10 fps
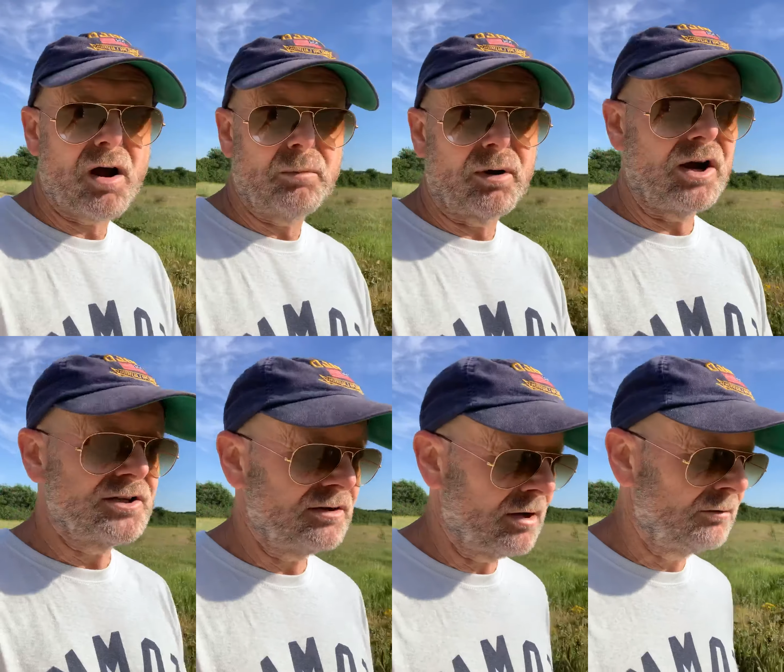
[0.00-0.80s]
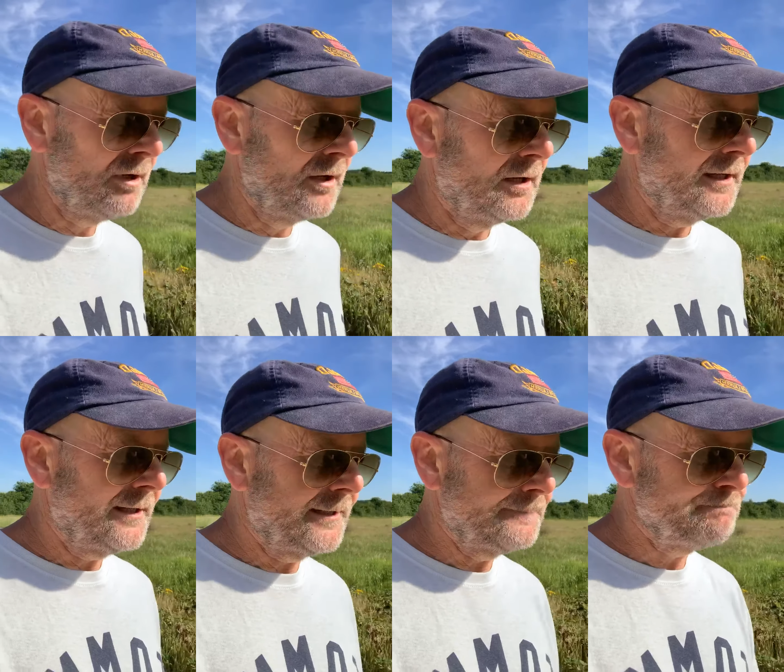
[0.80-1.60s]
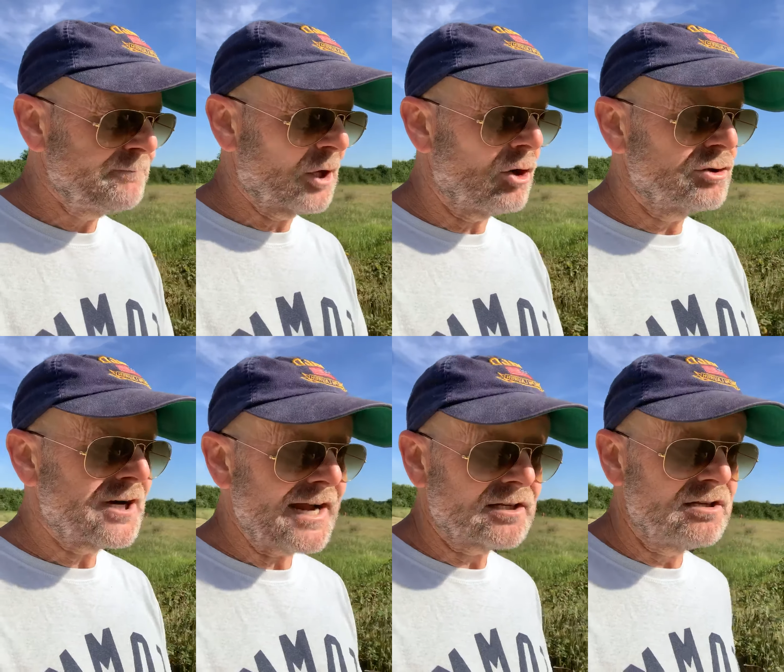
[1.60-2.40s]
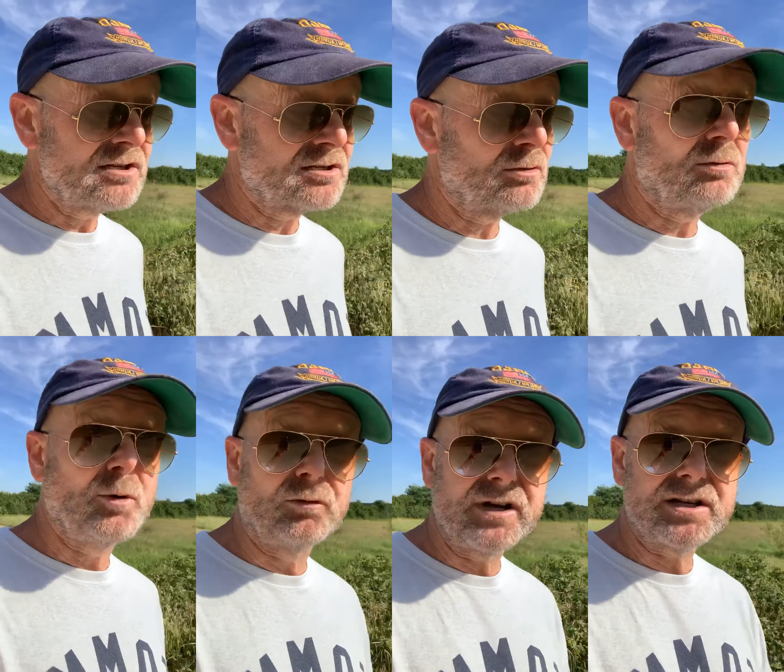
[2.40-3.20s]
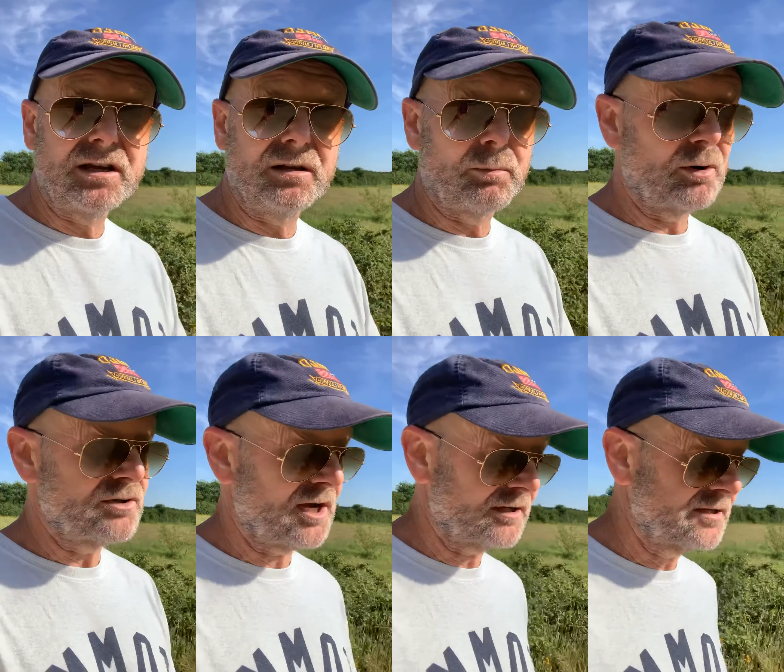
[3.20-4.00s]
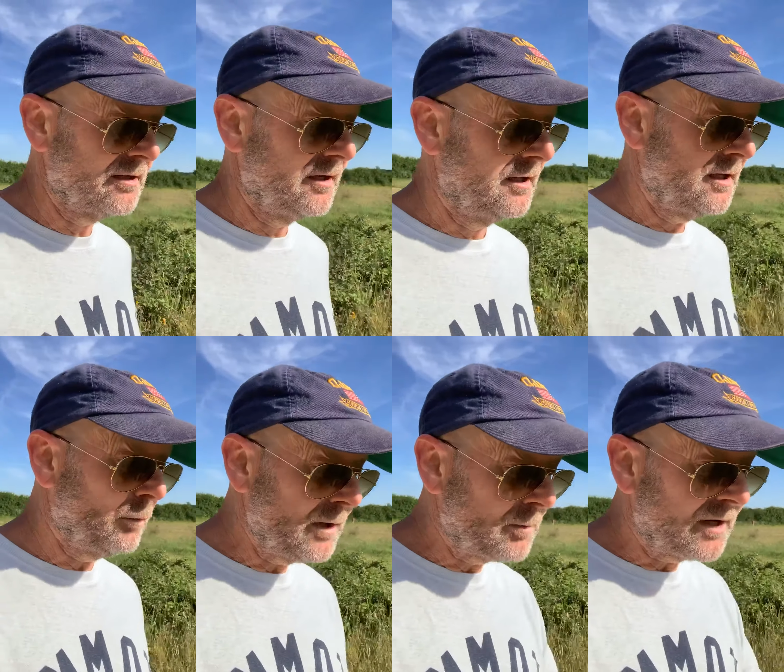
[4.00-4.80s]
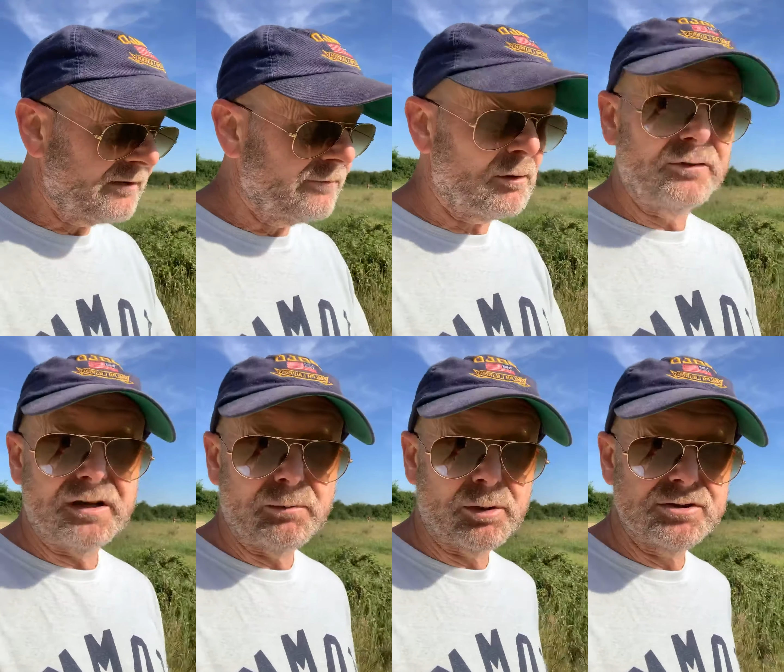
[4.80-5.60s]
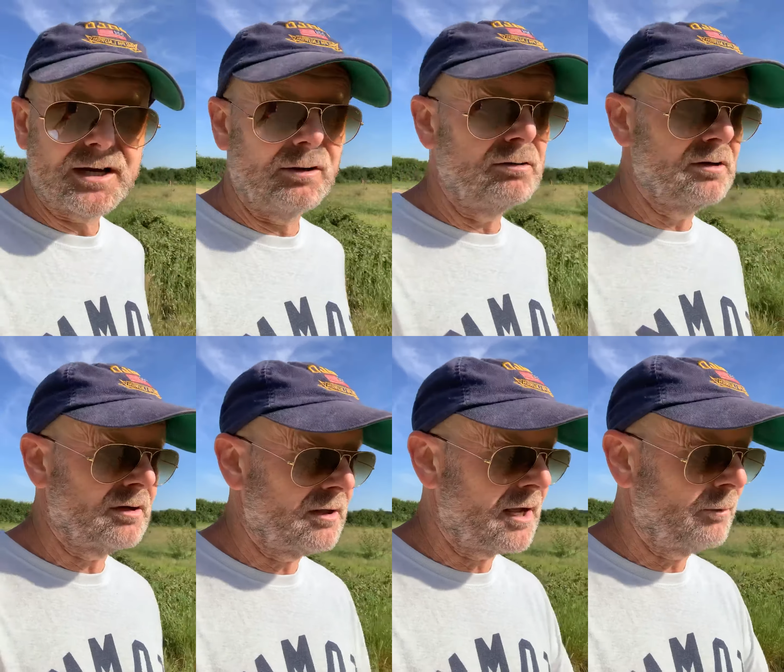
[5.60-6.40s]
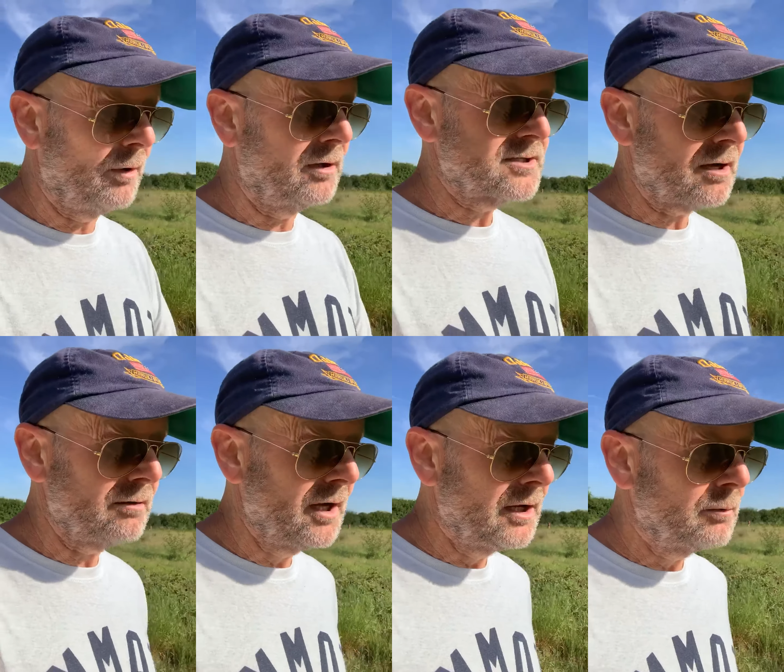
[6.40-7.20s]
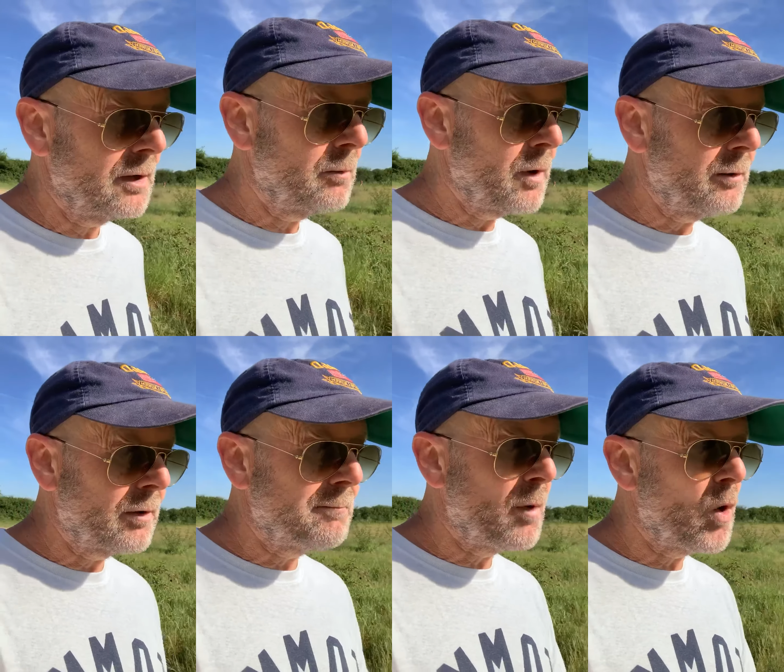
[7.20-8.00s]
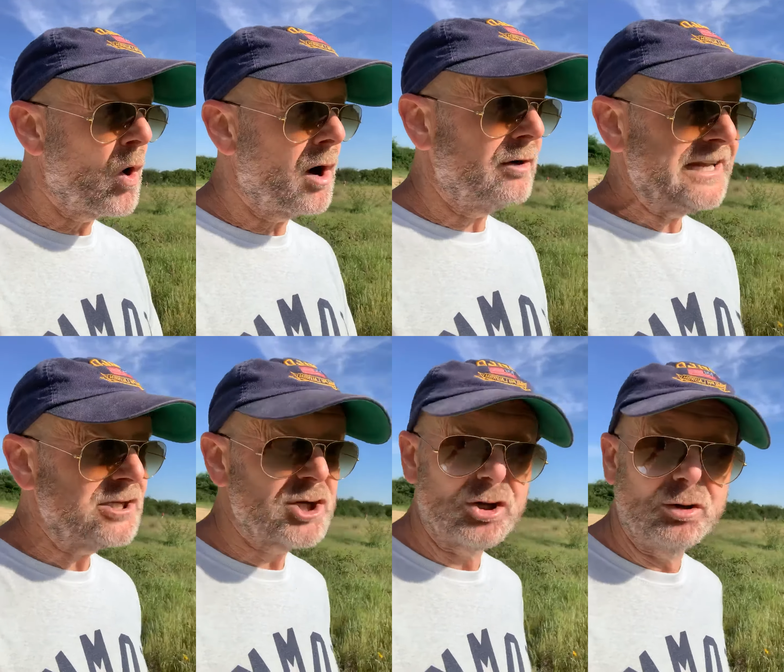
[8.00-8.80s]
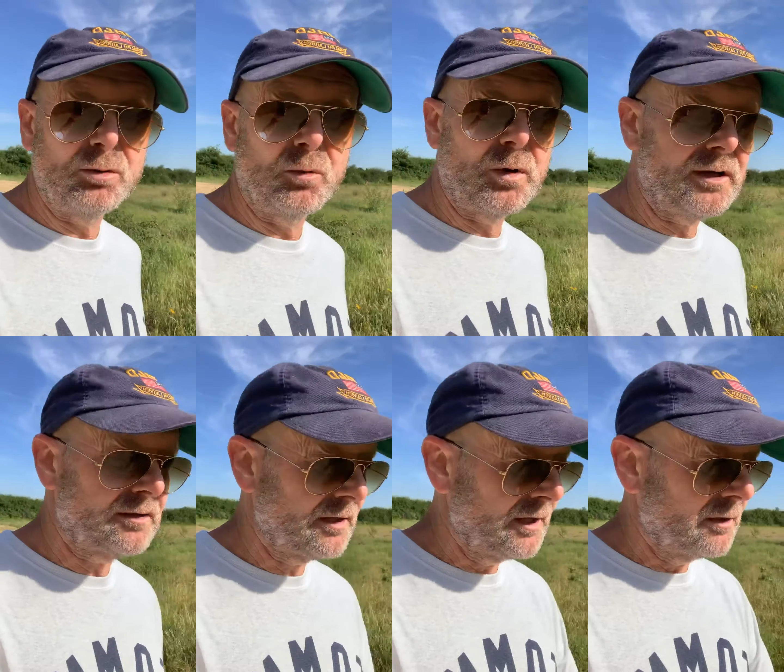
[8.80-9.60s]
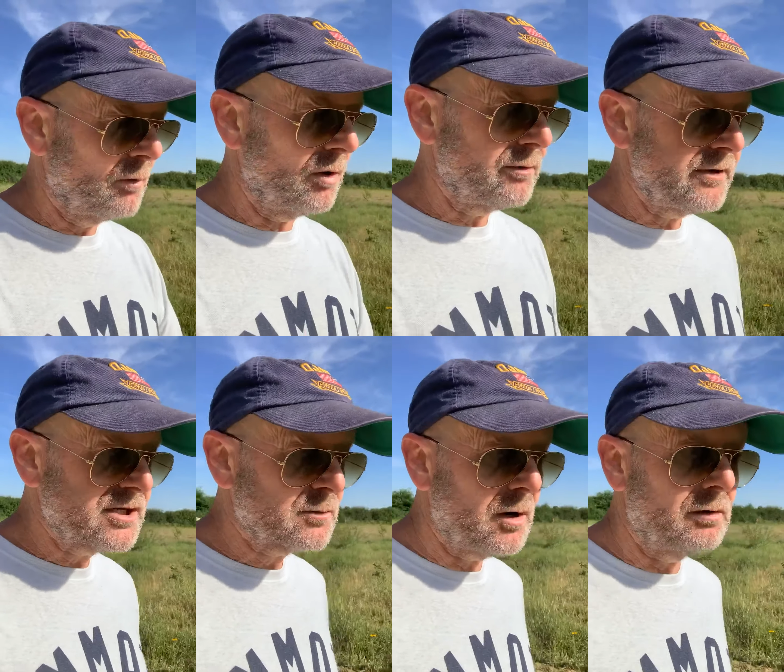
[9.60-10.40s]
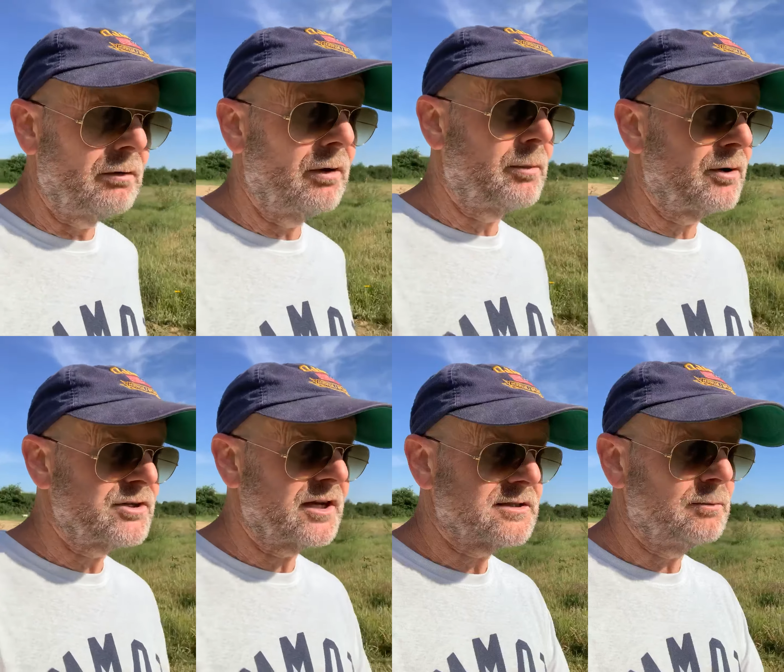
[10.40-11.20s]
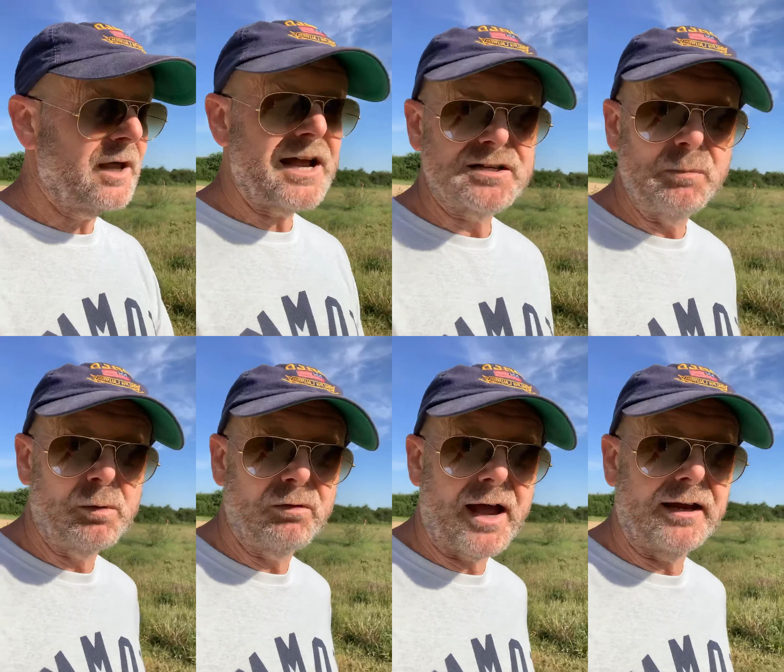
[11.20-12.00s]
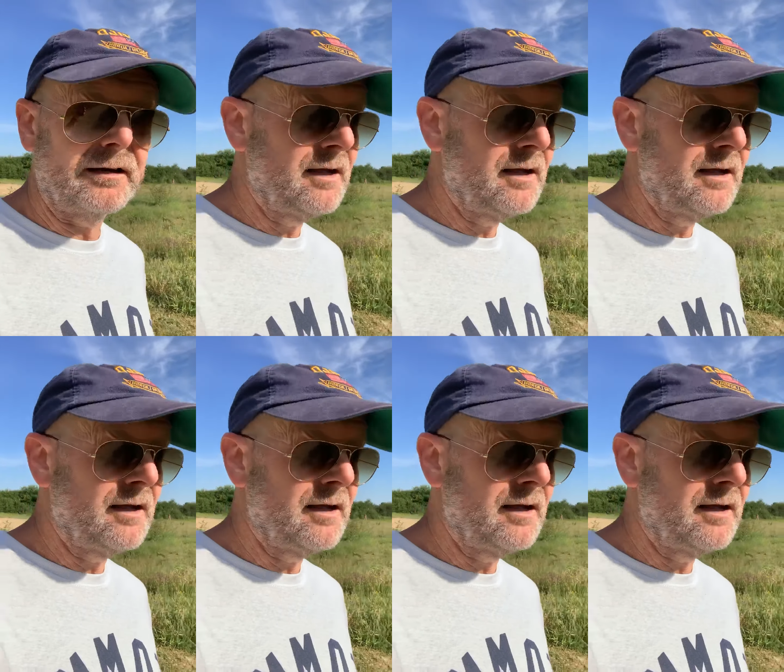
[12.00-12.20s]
price, you know. Um, the contractors saw more risk in the project. We'd been involved in the project longer than they were, so we, we were more in tune with what the risks were on the project. And we actually brought that in